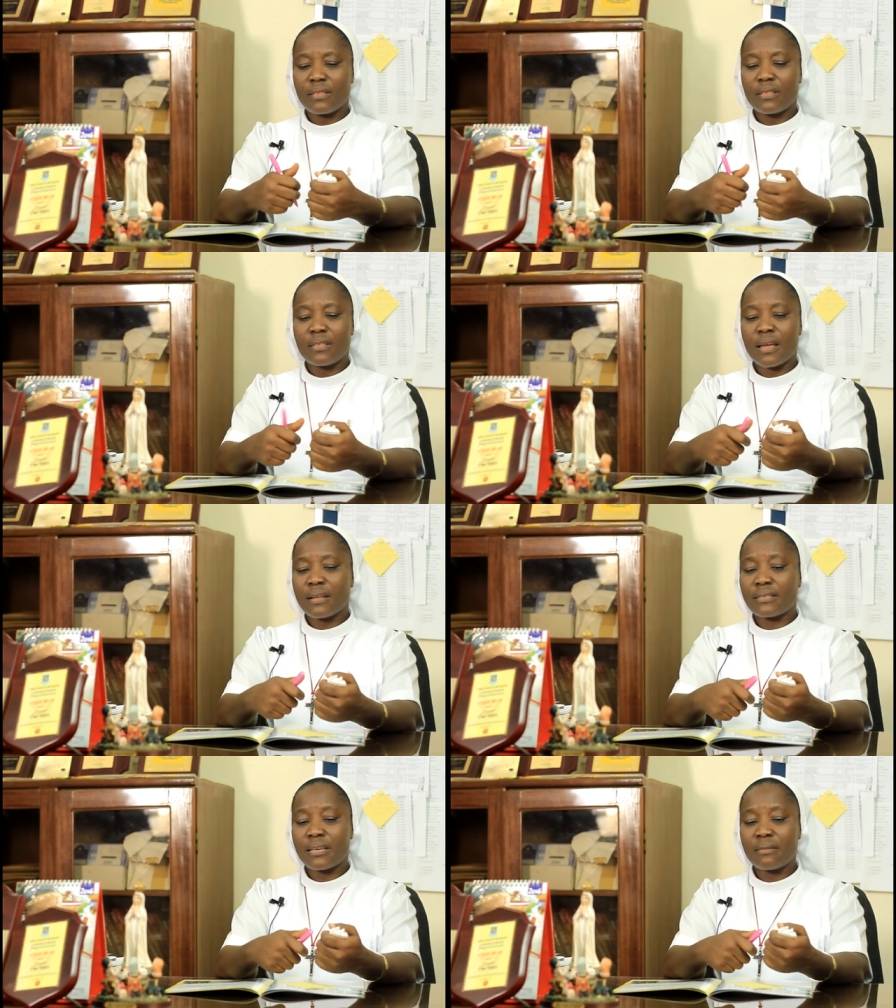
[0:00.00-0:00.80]
they
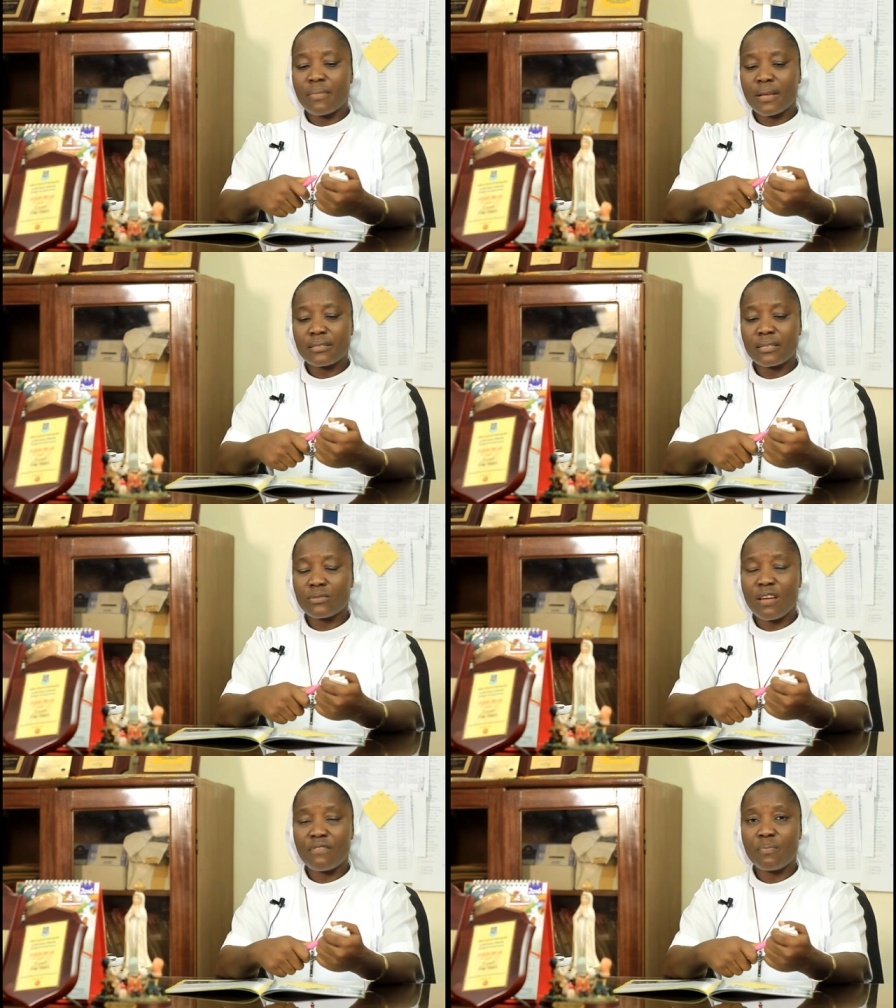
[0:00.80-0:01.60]
attend
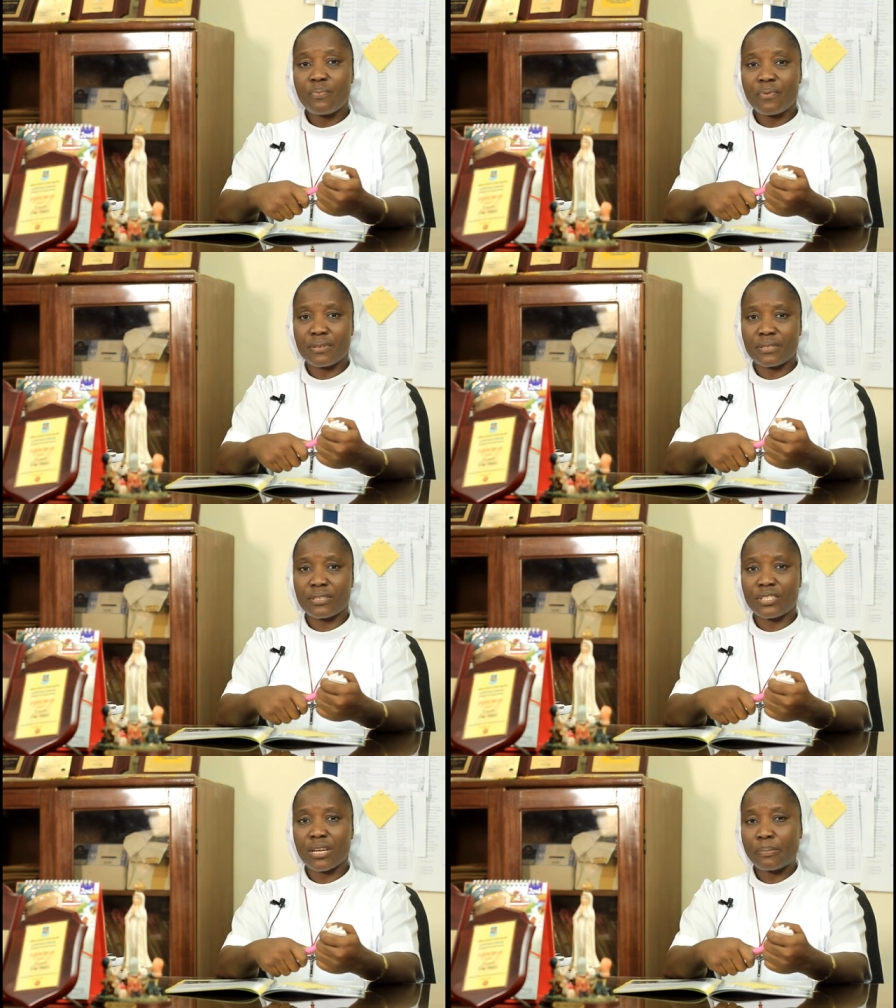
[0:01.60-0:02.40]
masses. We have a priest, a
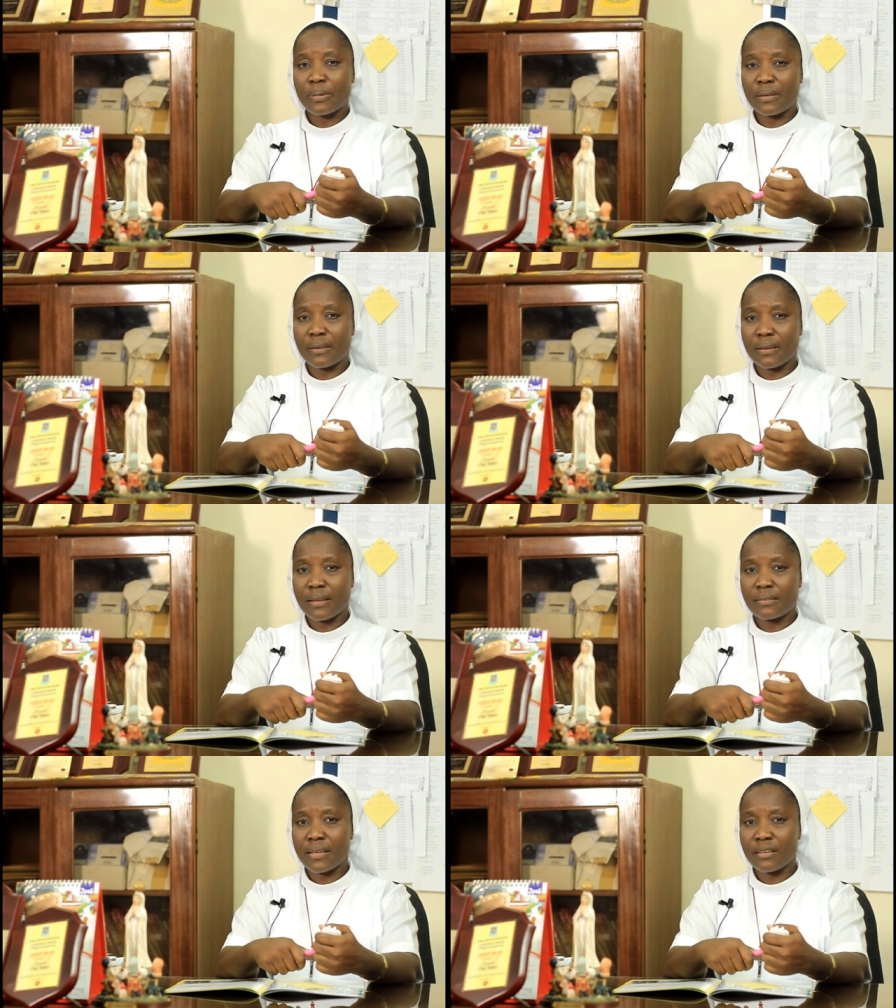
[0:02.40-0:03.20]
chaplain
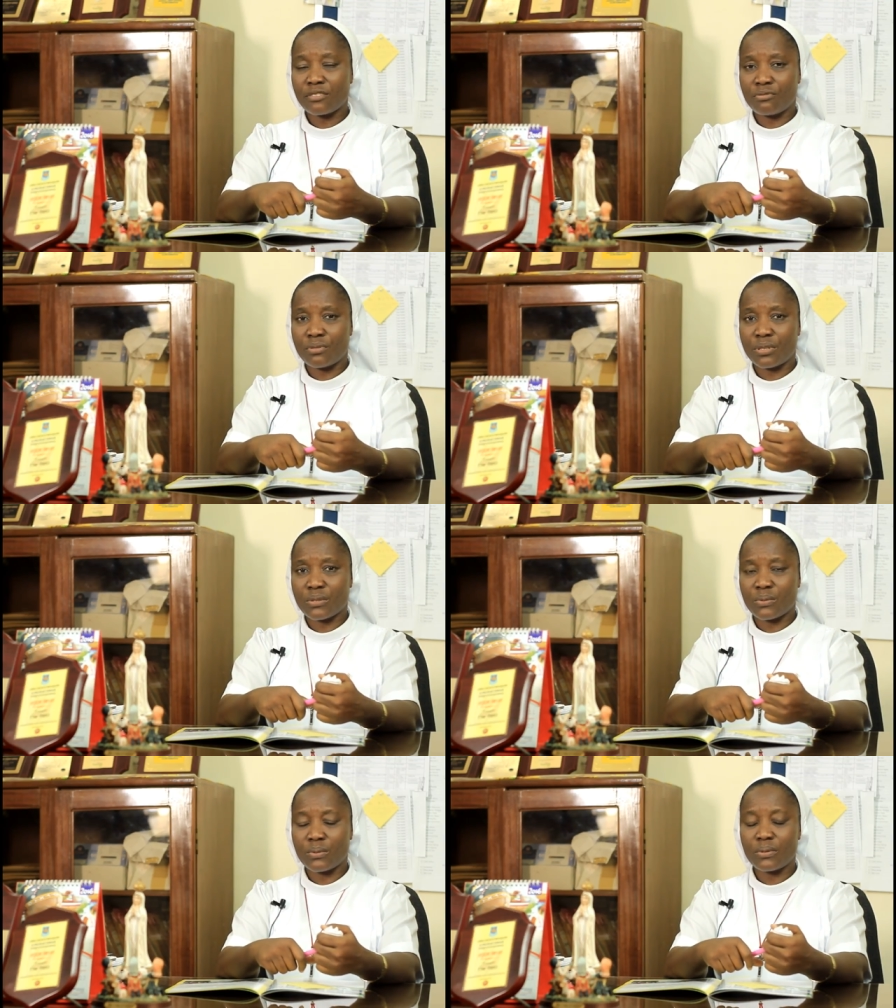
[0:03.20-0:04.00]
attached to the
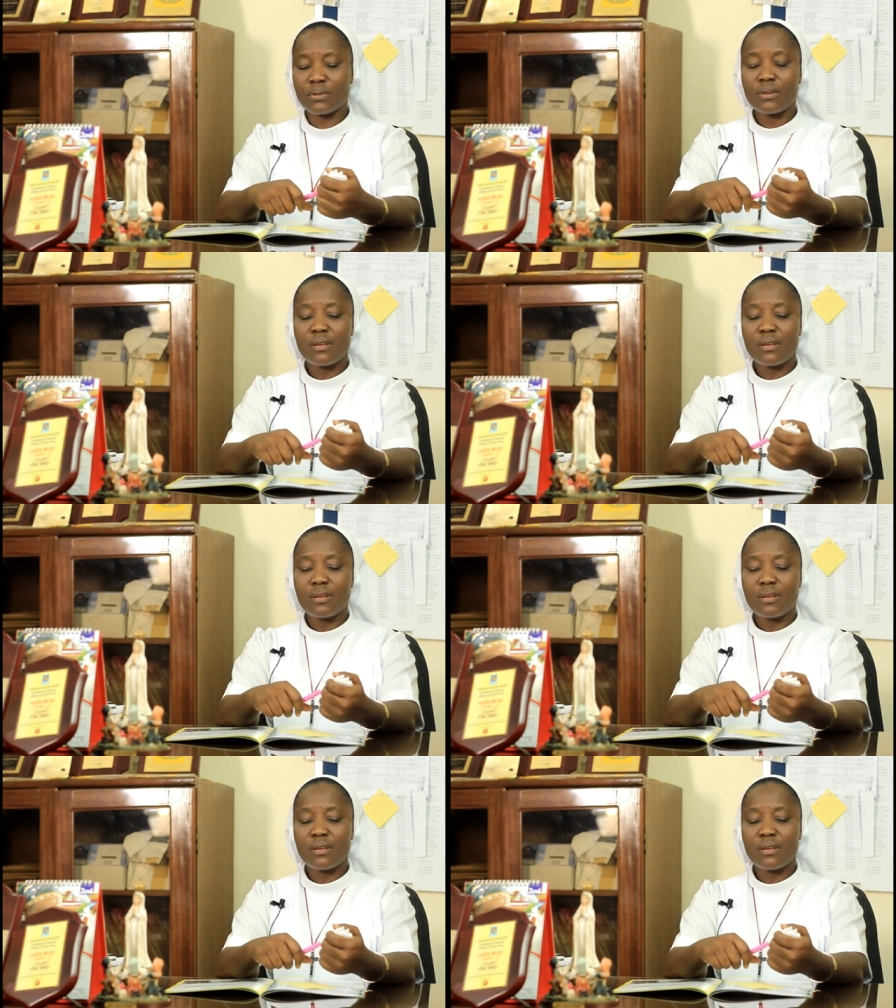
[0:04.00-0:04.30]
school.